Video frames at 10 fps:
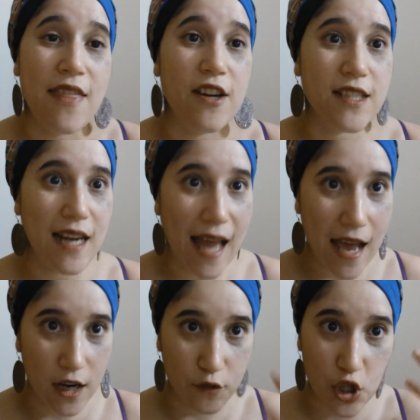There's a
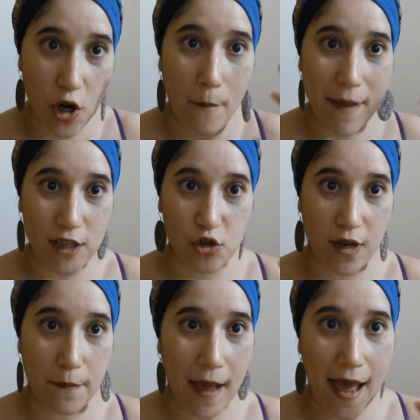lot of
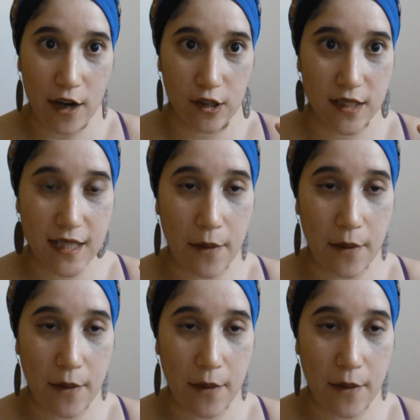geometric patterns.